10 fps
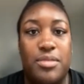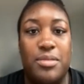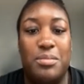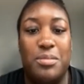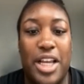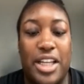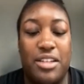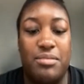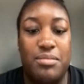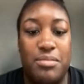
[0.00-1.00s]

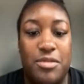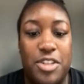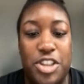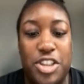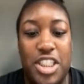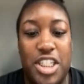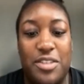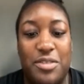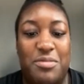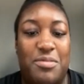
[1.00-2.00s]
like you
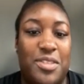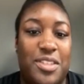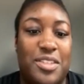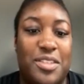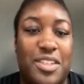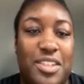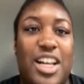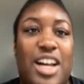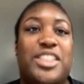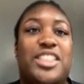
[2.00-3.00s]
didn't
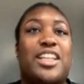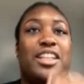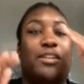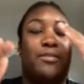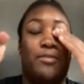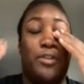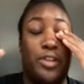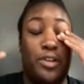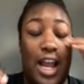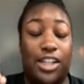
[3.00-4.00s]
I would say like for
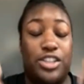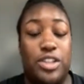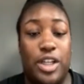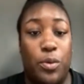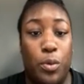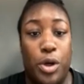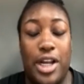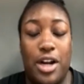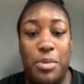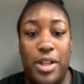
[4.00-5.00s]
the actual like
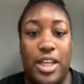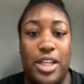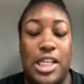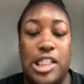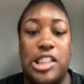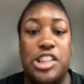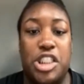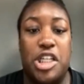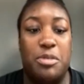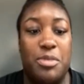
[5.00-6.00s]
workout plan in the
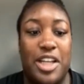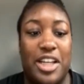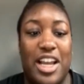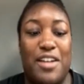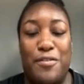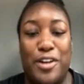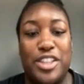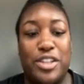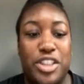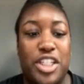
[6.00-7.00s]
gym, like at
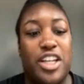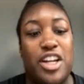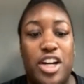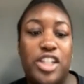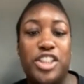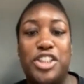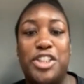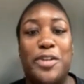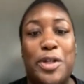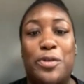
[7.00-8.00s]
first I was like, are you
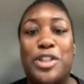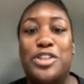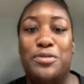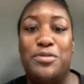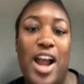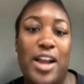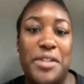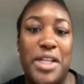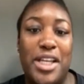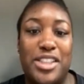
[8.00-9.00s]
sure we don't want to do 5
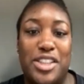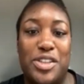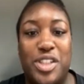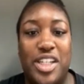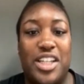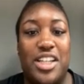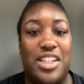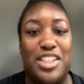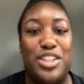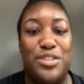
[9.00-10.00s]
days? And you were like,
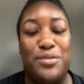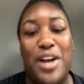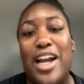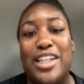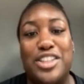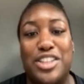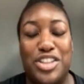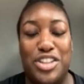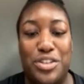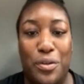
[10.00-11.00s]
it's fine to
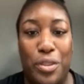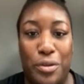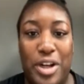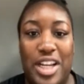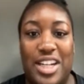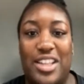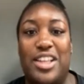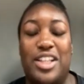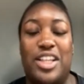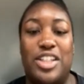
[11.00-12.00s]
just do 3. And
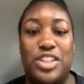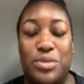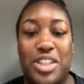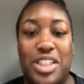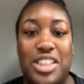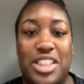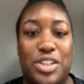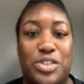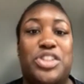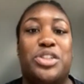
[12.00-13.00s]
it is realistic.
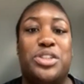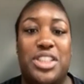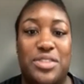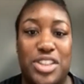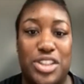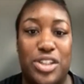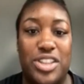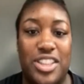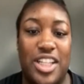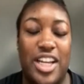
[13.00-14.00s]
You still see
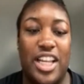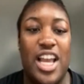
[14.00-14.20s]
results. And like,